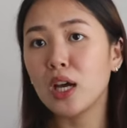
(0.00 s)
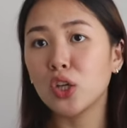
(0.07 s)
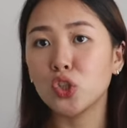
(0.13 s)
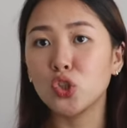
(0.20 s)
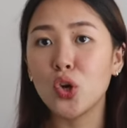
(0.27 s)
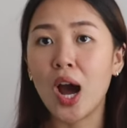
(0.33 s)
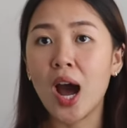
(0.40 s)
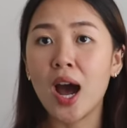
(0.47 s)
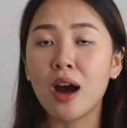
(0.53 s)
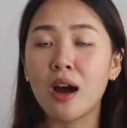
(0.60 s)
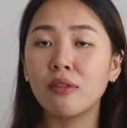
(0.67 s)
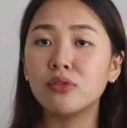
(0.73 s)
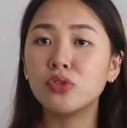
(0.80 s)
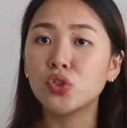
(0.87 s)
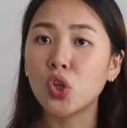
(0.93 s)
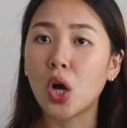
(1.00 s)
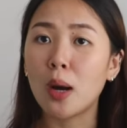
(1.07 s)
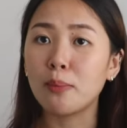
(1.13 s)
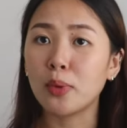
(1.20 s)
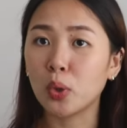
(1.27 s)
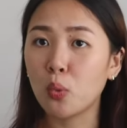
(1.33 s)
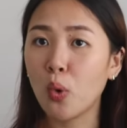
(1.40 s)
you have
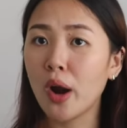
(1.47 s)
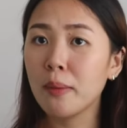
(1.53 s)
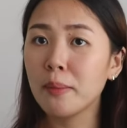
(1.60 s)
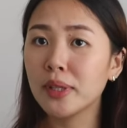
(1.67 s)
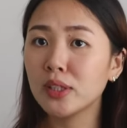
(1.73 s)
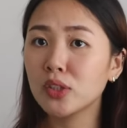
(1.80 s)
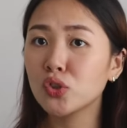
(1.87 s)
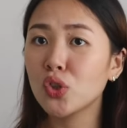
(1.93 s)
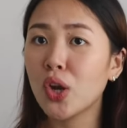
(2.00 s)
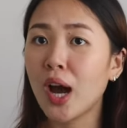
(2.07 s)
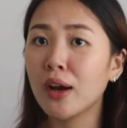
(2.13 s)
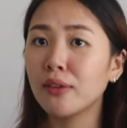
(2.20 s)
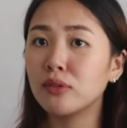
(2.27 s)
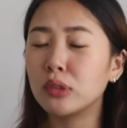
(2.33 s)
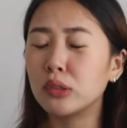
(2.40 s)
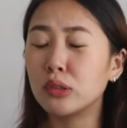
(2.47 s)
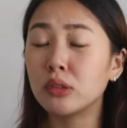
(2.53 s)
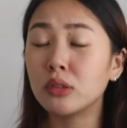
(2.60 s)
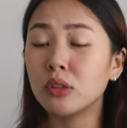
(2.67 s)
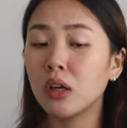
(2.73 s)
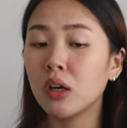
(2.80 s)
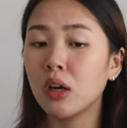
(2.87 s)
some requirements you have
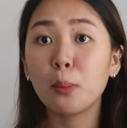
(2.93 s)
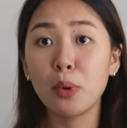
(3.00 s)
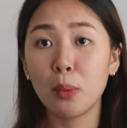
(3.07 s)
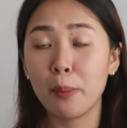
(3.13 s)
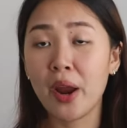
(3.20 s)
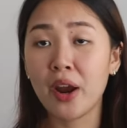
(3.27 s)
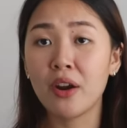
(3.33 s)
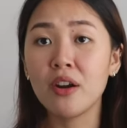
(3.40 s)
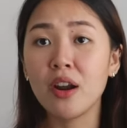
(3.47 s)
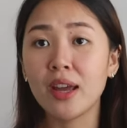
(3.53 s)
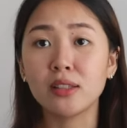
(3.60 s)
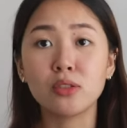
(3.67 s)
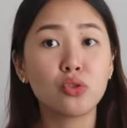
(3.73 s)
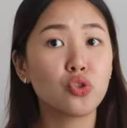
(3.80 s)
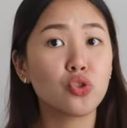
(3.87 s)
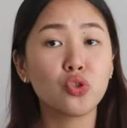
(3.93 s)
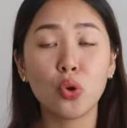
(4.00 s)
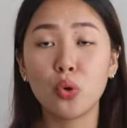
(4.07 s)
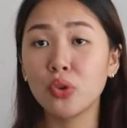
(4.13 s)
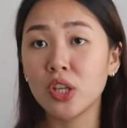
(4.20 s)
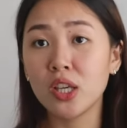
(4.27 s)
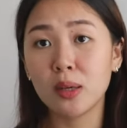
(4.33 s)
to prepare and
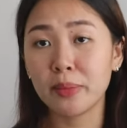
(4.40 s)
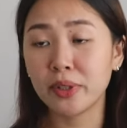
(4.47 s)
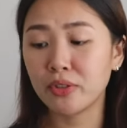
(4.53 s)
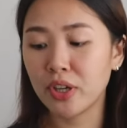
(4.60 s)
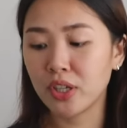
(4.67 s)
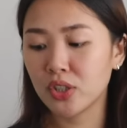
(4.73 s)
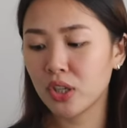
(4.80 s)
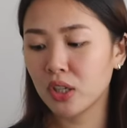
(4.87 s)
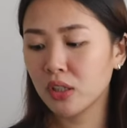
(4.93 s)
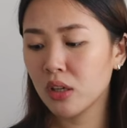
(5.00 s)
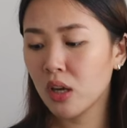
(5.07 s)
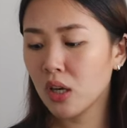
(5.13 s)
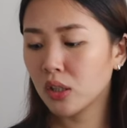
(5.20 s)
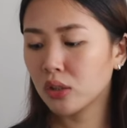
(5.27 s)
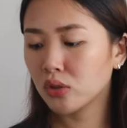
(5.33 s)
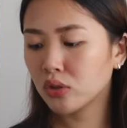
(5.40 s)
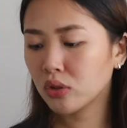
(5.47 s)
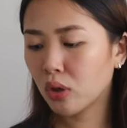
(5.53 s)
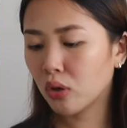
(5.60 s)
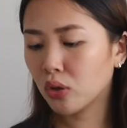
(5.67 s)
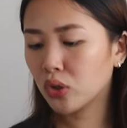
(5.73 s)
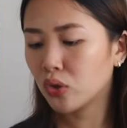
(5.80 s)
show the immigration.
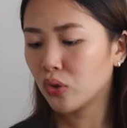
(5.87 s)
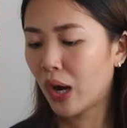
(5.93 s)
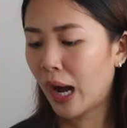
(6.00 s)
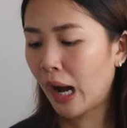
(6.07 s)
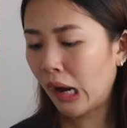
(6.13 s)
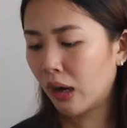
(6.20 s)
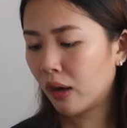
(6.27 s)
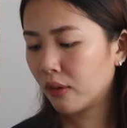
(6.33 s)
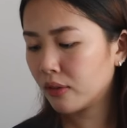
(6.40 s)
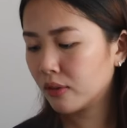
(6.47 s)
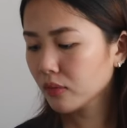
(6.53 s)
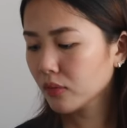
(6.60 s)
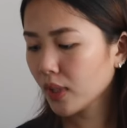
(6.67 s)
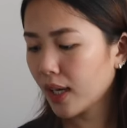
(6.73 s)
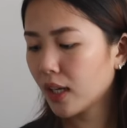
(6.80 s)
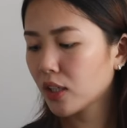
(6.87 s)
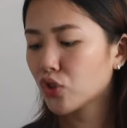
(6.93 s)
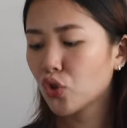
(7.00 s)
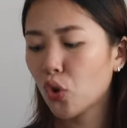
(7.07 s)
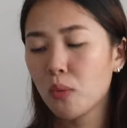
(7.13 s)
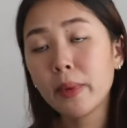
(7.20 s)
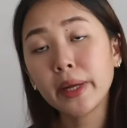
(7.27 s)
So you have a
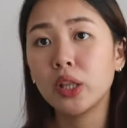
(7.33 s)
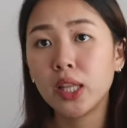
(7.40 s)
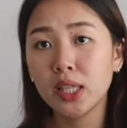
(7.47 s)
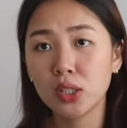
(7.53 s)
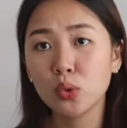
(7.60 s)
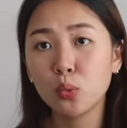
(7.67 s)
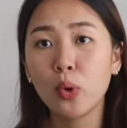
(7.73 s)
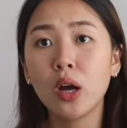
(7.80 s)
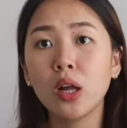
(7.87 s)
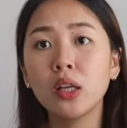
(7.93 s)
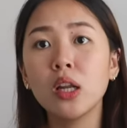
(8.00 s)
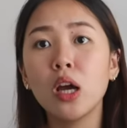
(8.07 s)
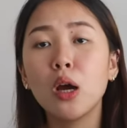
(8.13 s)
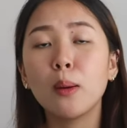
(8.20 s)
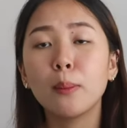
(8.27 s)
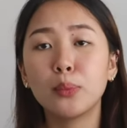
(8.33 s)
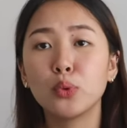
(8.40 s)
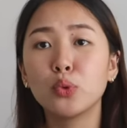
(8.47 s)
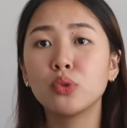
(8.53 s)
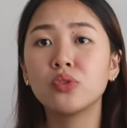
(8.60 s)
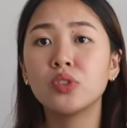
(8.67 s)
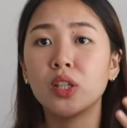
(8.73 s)
show money. This one
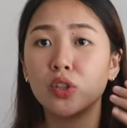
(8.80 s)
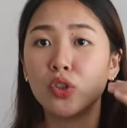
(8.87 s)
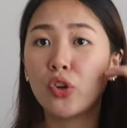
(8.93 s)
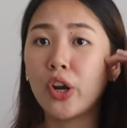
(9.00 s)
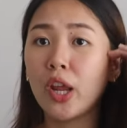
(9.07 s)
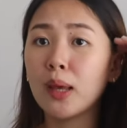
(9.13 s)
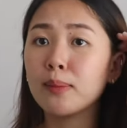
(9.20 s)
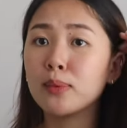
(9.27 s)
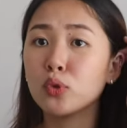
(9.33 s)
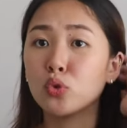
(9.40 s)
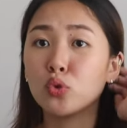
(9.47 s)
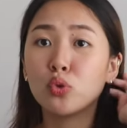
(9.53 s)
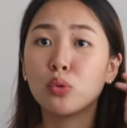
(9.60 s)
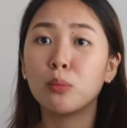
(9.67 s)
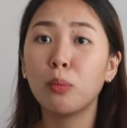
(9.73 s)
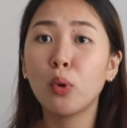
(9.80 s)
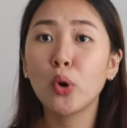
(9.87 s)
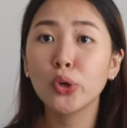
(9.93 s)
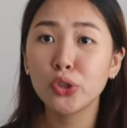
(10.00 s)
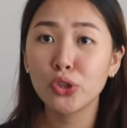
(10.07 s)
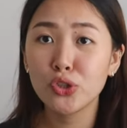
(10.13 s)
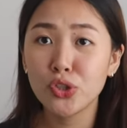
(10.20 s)
proves that you're able to
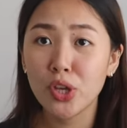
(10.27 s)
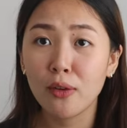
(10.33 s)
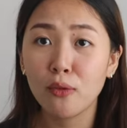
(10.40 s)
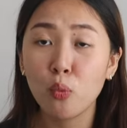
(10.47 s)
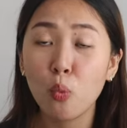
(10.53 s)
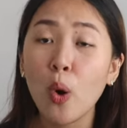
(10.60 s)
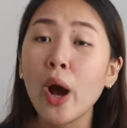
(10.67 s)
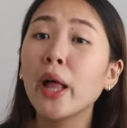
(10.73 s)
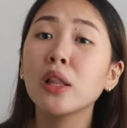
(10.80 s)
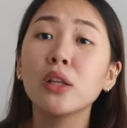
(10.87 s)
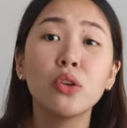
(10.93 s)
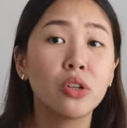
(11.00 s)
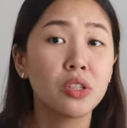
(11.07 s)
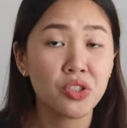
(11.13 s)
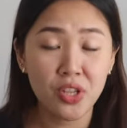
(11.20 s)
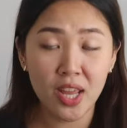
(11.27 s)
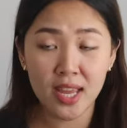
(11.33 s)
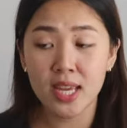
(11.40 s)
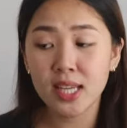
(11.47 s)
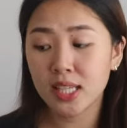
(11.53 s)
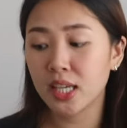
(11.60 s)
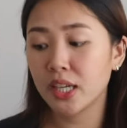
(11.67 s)
support yourself while you are
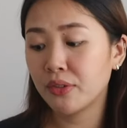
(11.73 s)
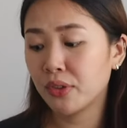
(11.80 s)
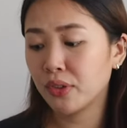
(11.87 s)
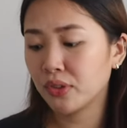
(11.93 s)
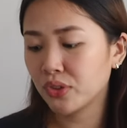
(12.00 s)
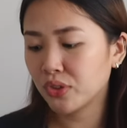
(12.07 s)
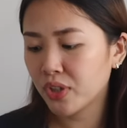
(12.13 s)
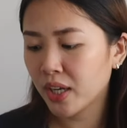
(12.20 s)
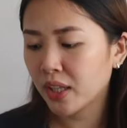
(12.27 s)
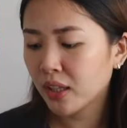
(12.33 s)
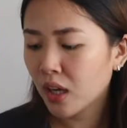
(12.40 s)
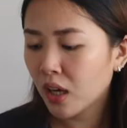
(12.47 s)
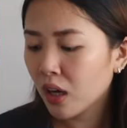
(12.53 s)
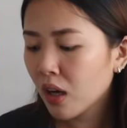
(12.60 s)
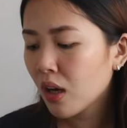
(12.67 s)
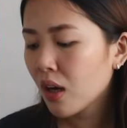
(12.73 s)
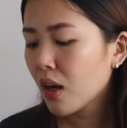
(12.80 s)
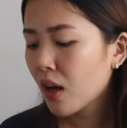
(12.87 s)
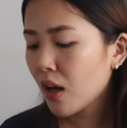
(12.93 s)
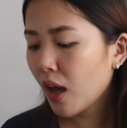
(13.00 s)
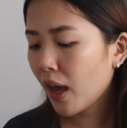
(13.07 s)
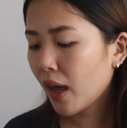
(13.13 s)
staying here in Australia.
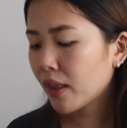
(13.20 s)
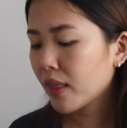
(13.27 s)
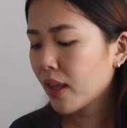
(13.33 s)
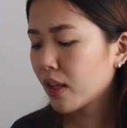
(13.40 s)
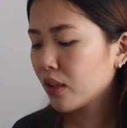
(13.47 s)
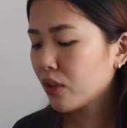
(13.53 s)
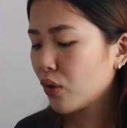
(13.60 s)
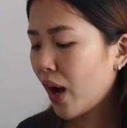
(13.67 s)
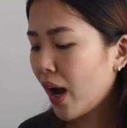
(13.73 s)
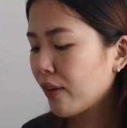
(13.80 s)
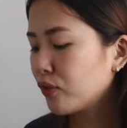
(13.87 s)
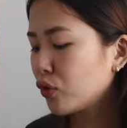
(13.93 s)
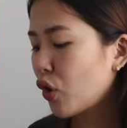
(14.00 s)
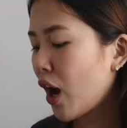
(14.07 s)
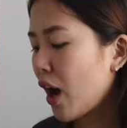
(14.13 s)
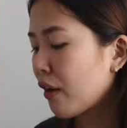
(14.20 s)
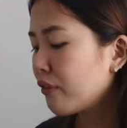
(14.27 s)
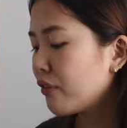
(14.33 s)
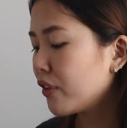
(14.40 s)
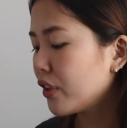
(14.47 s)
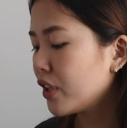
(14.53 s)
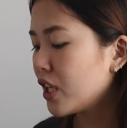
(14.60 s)
And then you have to
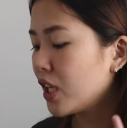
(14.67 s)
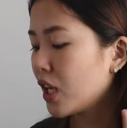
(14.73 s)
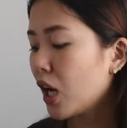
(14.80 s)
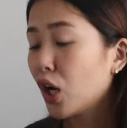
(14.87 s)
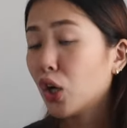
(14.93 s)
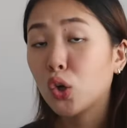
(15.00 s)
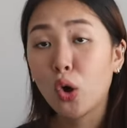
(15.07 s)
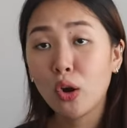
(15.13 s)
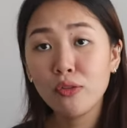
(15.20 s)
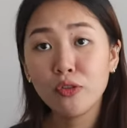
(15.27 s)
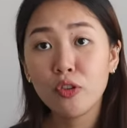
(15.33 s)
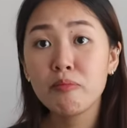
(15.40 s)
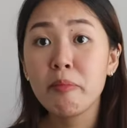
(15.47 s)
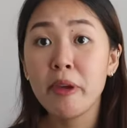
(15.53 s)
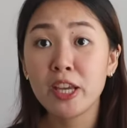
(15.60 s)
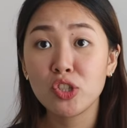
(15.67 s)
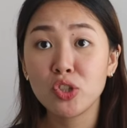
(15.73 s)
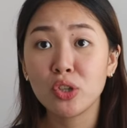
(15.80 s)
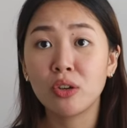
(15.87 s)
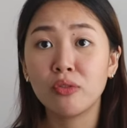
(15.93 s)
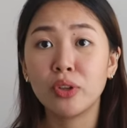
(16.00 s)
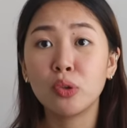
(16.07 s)
have the
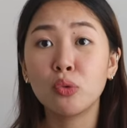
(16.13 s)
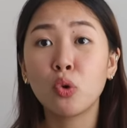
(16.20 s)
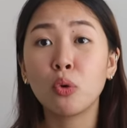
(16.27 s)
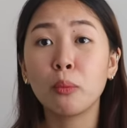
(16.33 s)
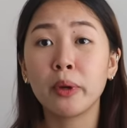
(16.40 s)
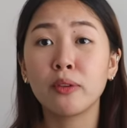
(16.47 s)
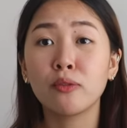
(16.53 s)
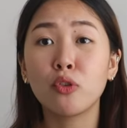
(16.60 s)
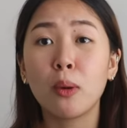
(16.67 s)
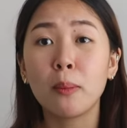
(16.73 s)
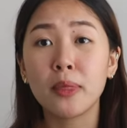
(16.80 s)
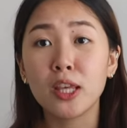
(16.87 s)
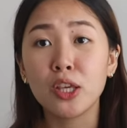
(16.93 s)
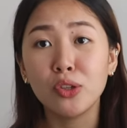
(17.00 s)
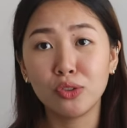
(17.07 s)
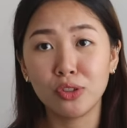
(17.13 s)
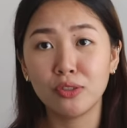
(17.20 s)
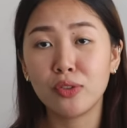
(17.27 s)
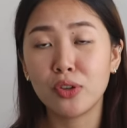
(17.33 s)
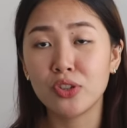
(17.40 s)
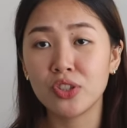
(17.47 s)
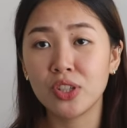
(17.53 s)
confirmation of enrollment from the
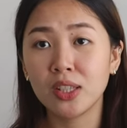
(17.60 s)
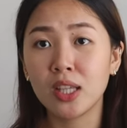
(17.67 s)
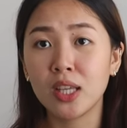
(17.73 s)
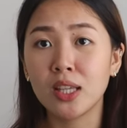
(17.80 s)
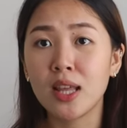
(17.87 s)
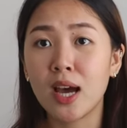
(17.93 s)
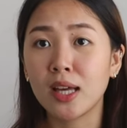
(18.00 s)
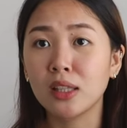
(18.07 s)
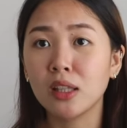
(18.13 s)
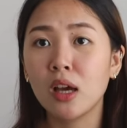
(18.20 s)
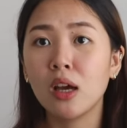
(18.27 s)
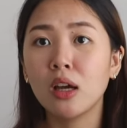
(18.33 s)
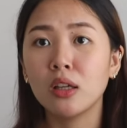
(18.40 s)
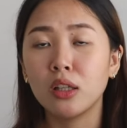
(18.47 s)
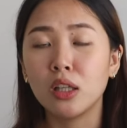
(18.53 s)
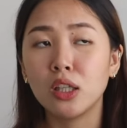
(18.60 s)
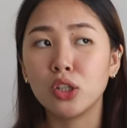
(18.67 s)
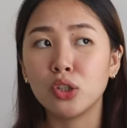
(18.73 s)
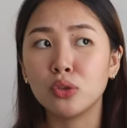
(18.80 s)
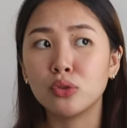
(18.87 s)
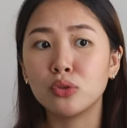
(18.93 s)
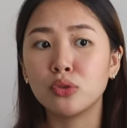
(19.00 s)
university that
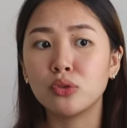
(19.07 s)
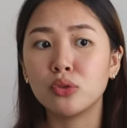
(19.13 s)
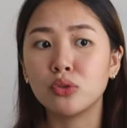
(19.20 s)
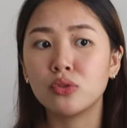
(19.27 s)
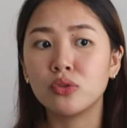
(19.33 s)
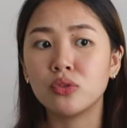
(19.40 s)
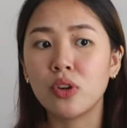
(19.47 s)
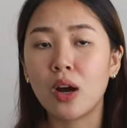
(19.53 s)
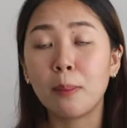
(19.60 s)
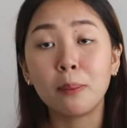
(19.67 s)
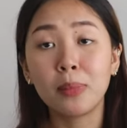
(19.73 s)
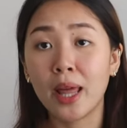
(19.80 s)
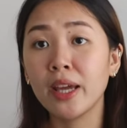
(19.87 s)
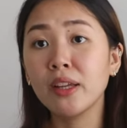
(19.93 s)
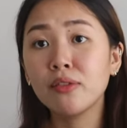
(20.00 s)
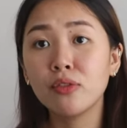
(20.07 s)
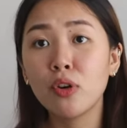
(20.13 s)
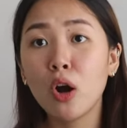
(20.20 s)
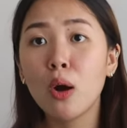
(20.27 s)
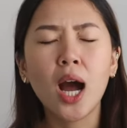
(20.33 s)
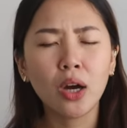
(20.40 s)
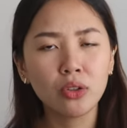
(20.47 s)
you applied
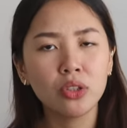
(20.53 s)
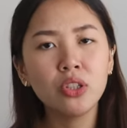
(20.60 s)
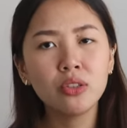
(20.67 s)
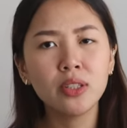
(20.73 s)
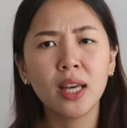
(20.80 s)
from. How do you